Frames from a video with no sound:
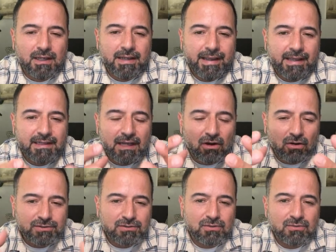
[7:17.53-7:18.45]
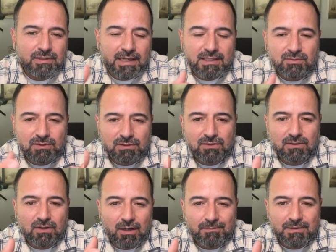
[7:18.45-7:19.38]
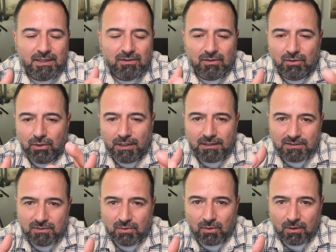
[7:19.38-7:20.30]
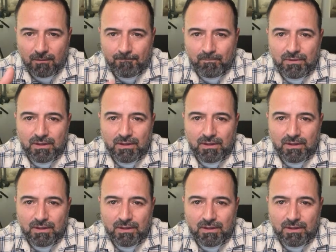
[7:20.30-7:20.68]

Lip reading: And that's what's going to update your credit score.